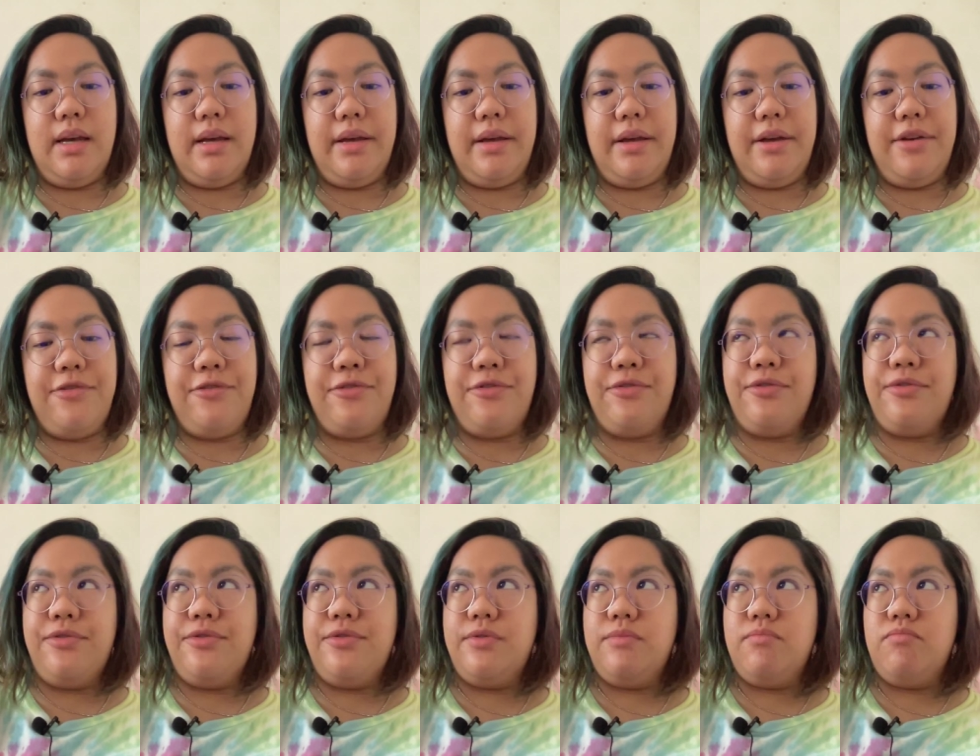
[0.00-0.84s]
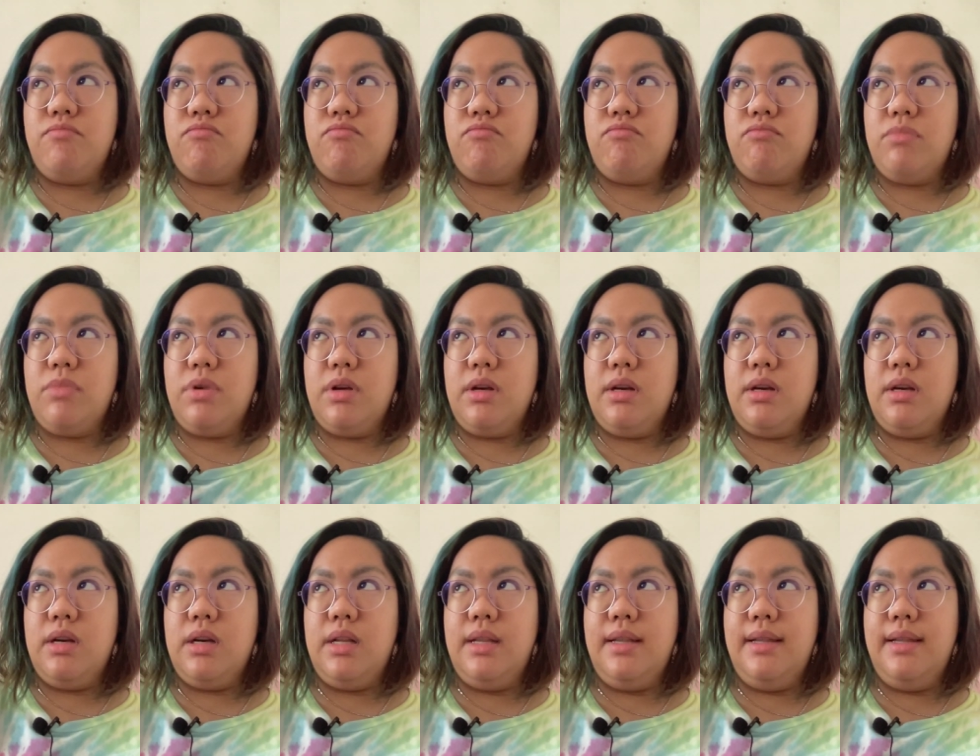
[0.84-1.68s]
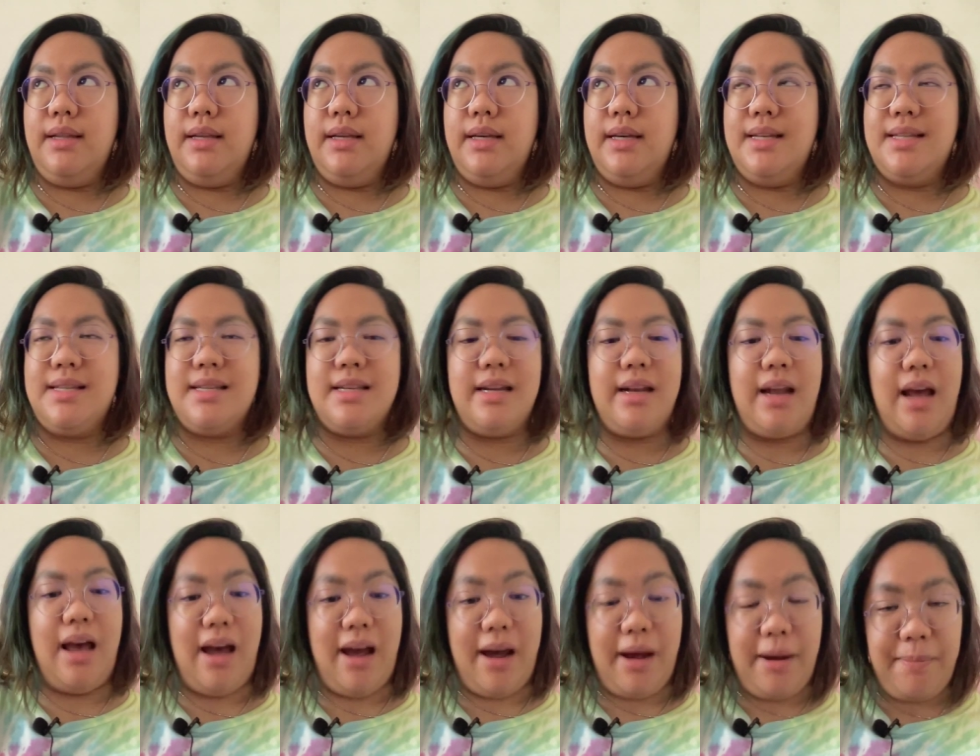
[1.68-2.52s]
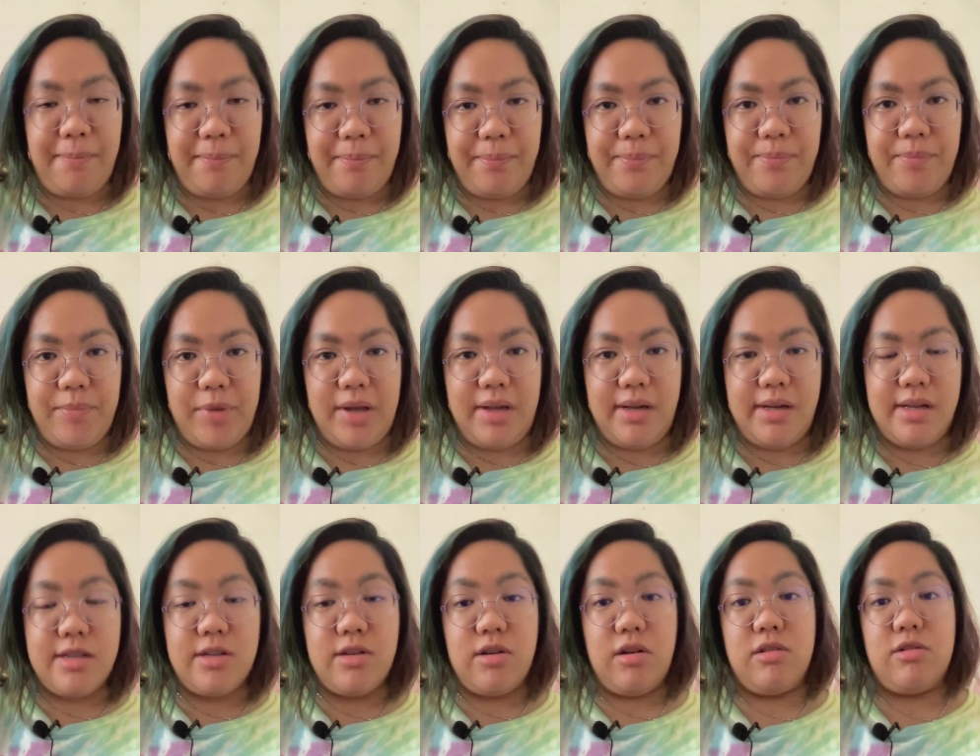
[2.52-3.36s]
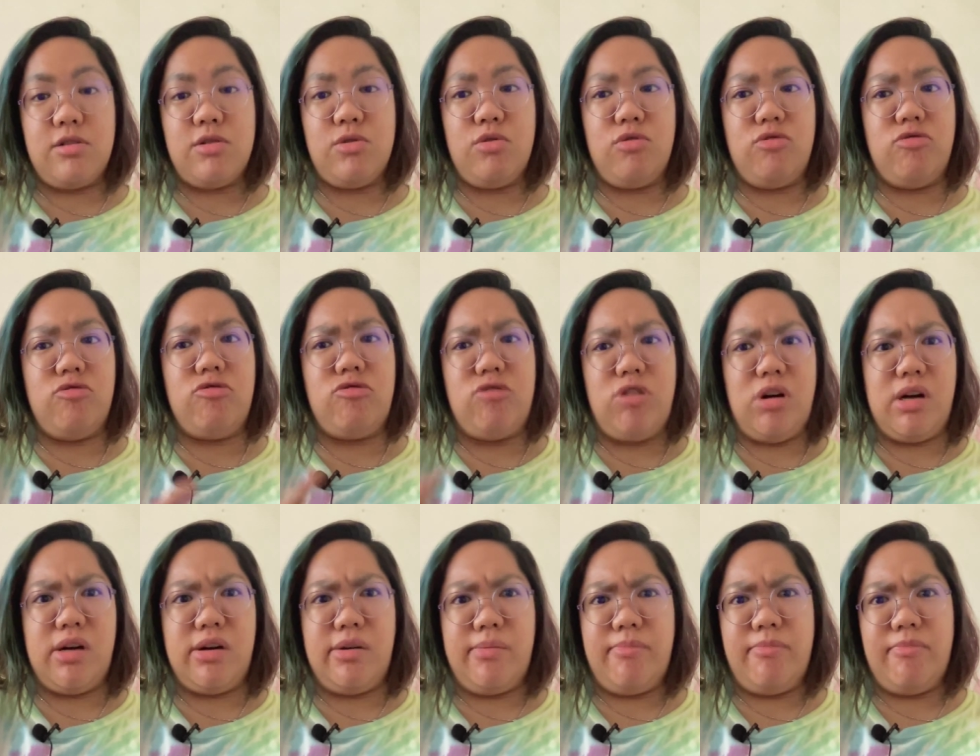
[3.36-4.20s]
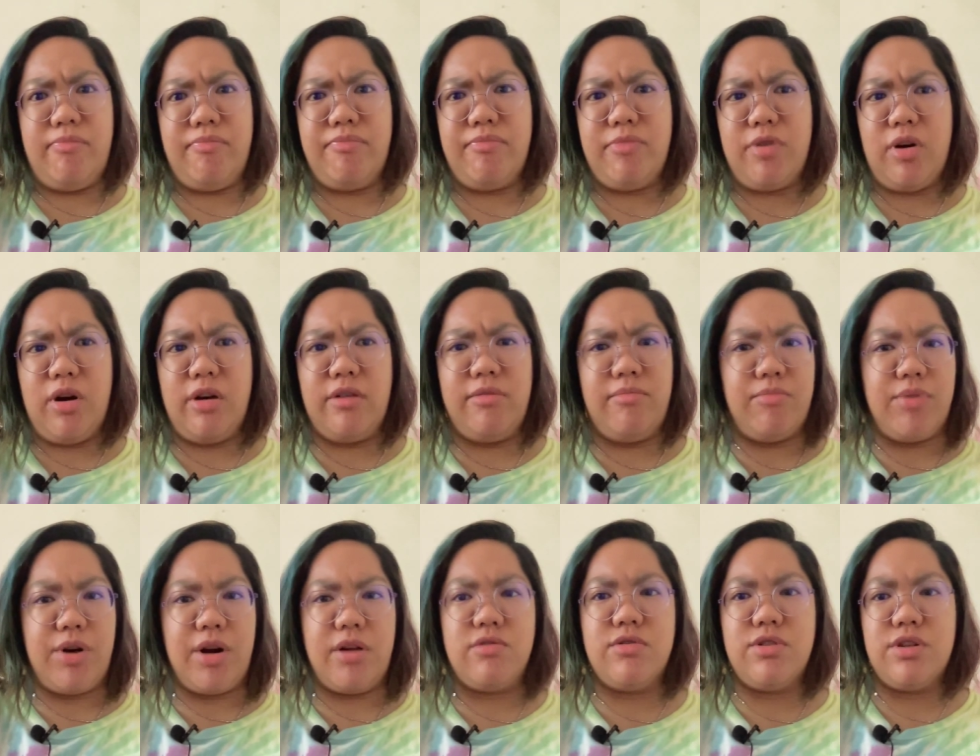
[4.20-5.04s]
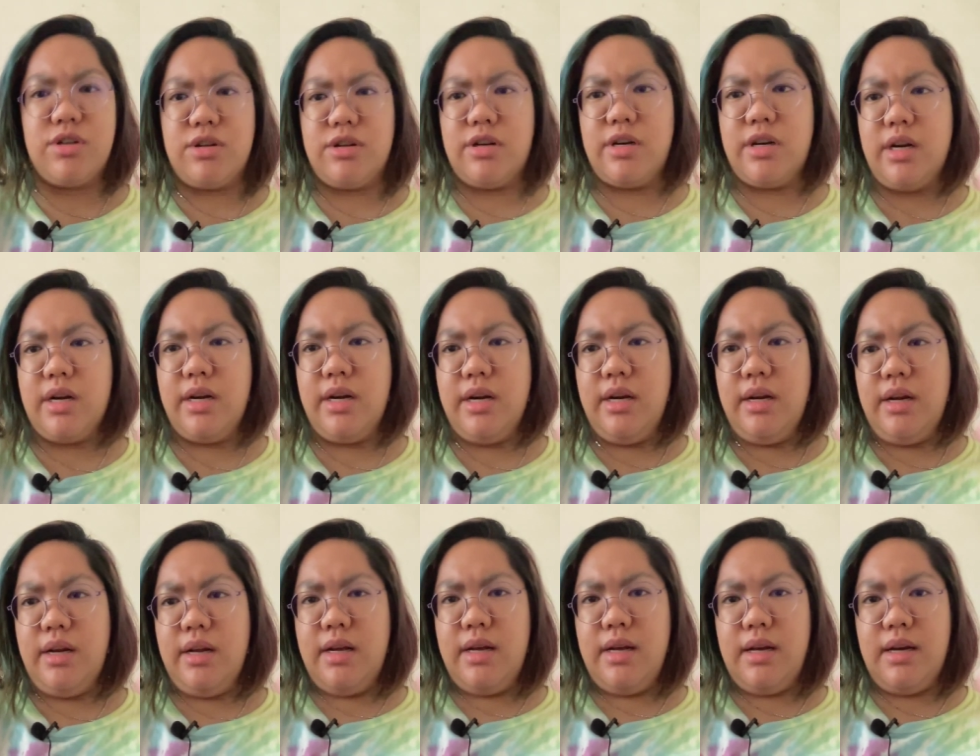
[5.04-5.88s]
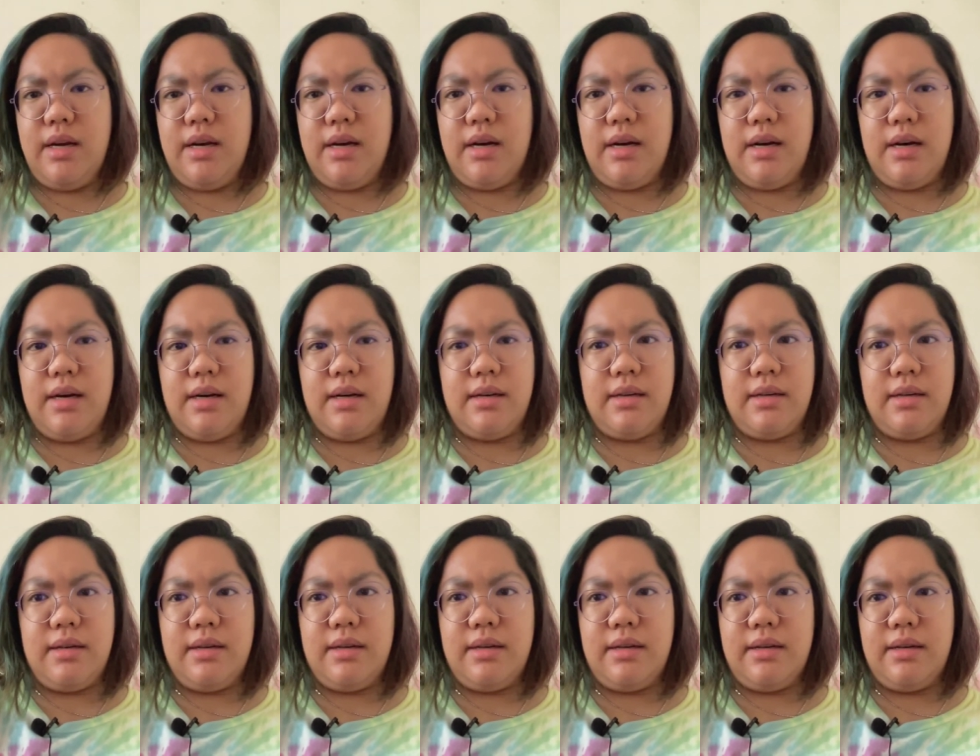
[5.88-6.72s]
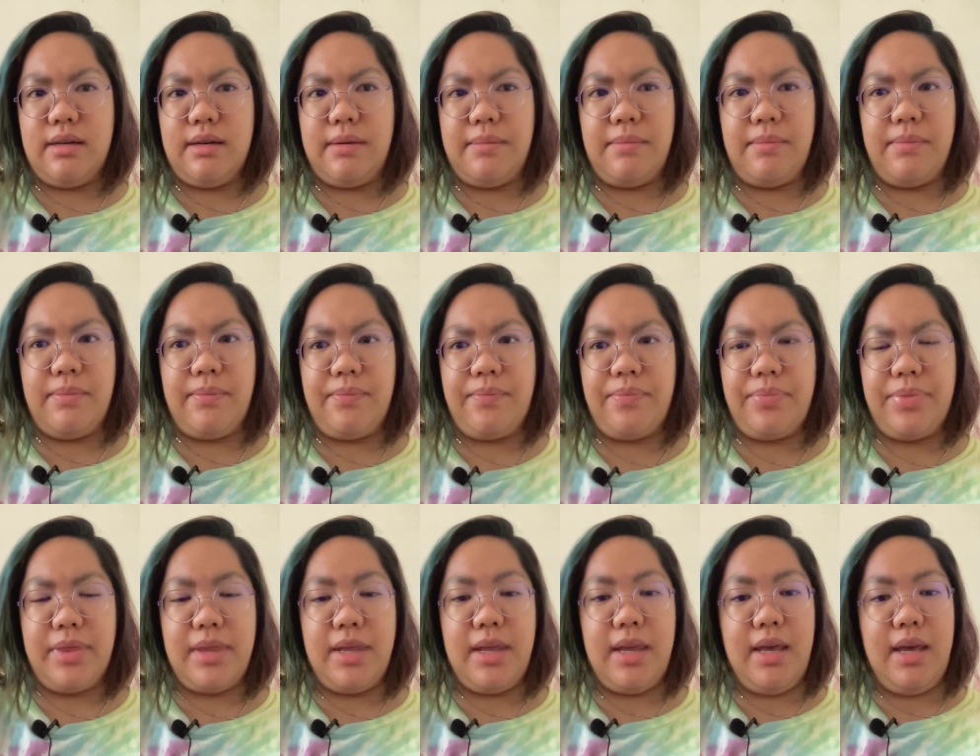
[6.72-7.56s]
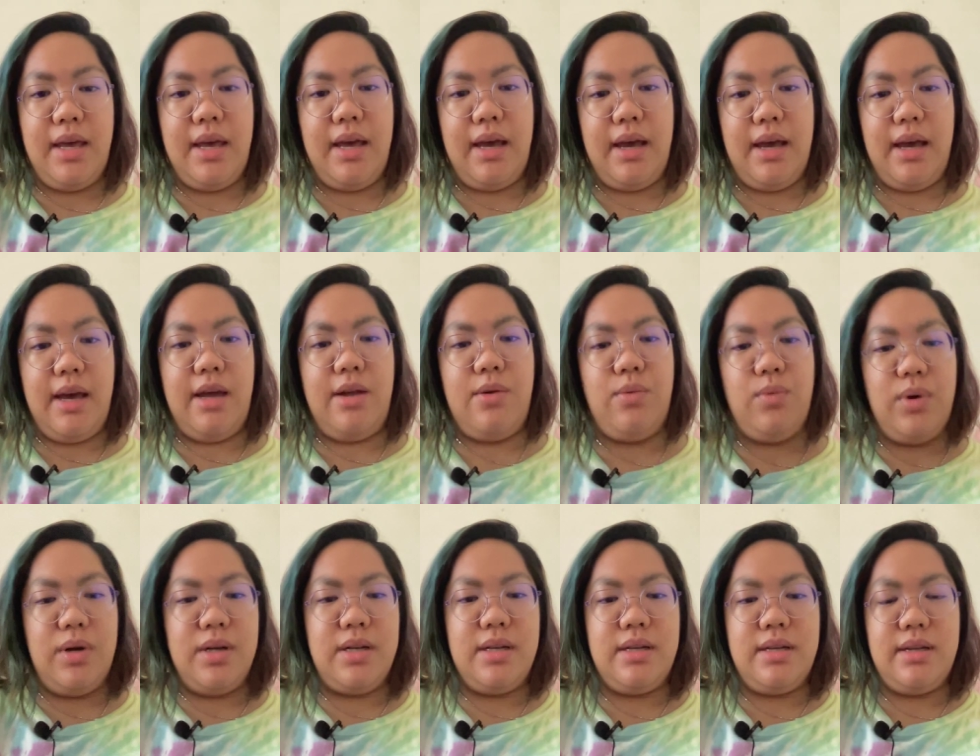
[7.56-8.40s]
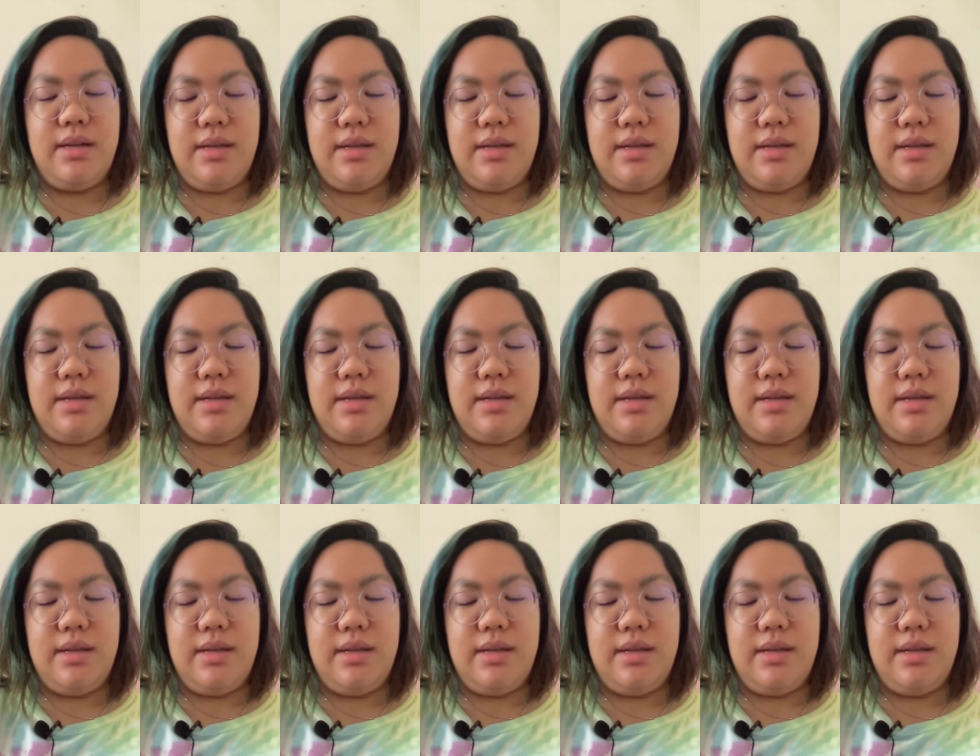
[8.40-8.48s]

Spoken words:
if it's an app and it's also on browser, and what